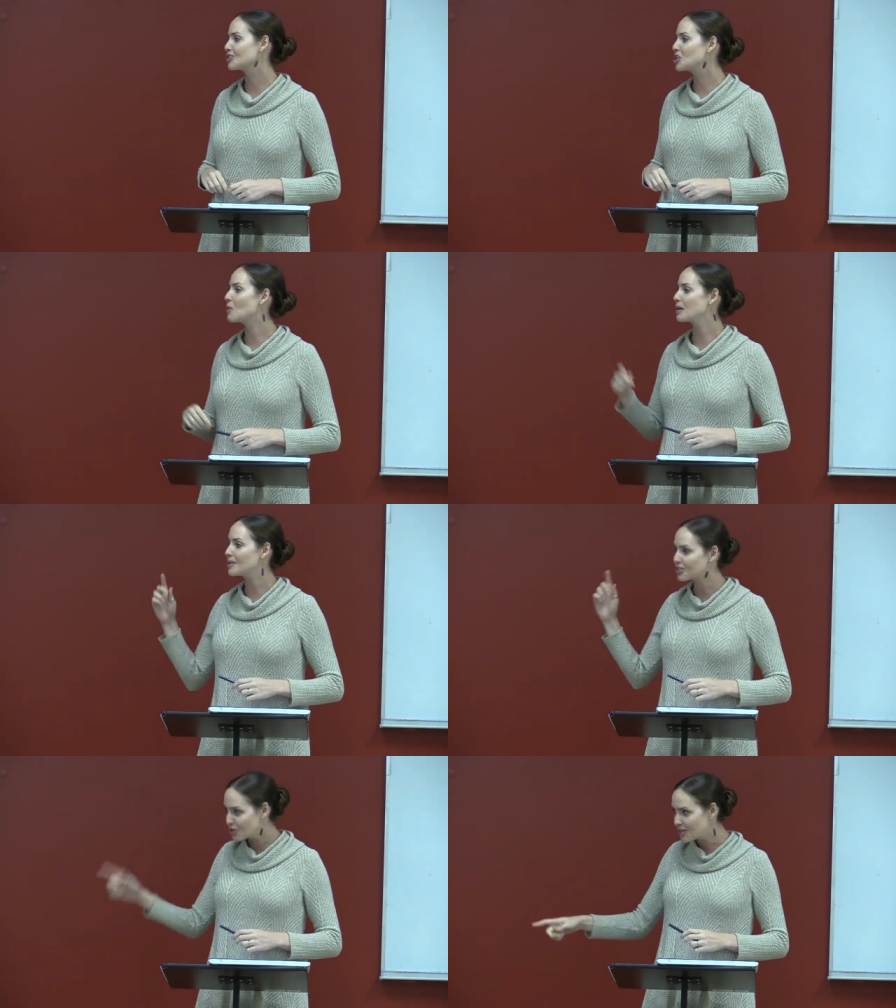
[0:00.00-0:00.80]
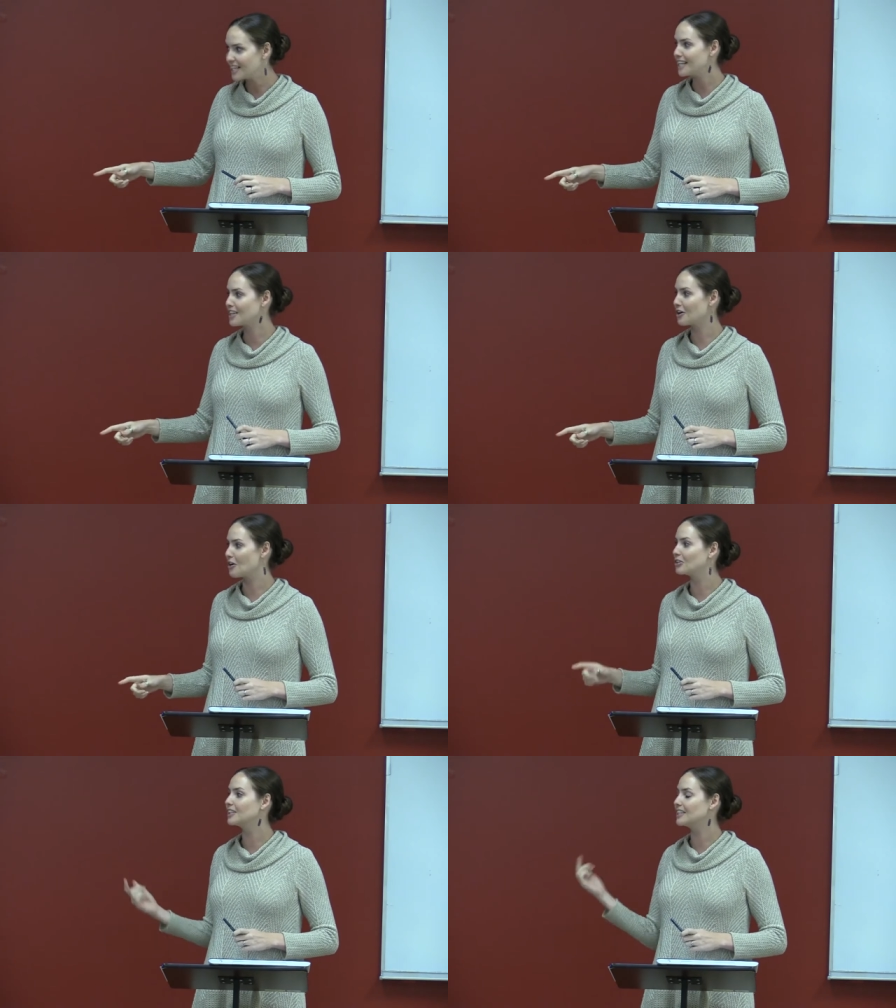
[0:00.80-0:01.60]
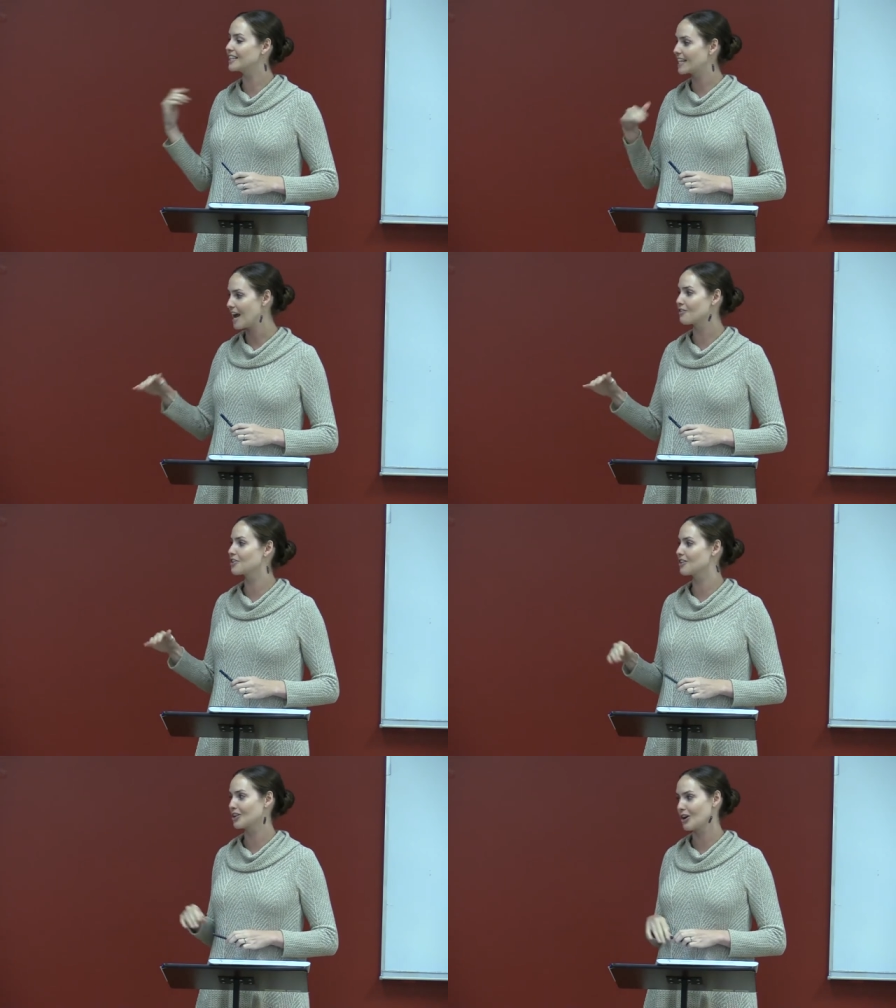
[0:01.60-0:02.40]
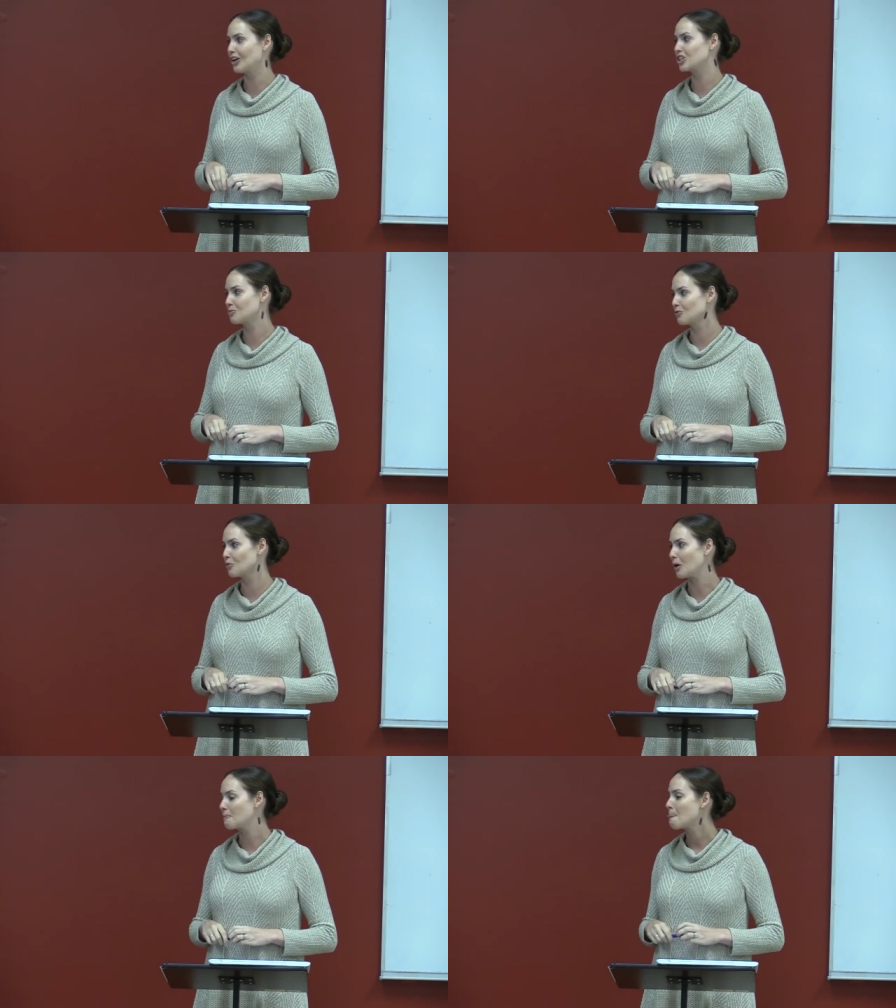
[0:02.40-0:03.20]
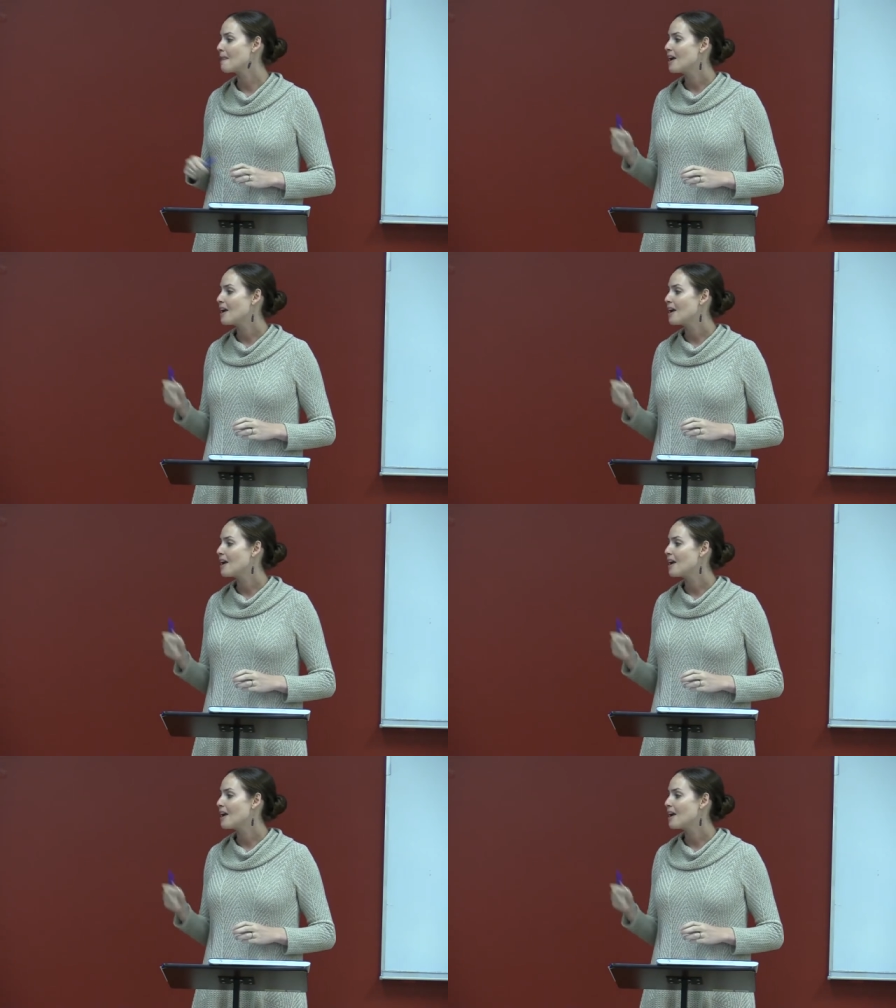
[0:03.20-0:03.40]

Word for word: So you want to make sure you get in there early to get everything that you're eligible for.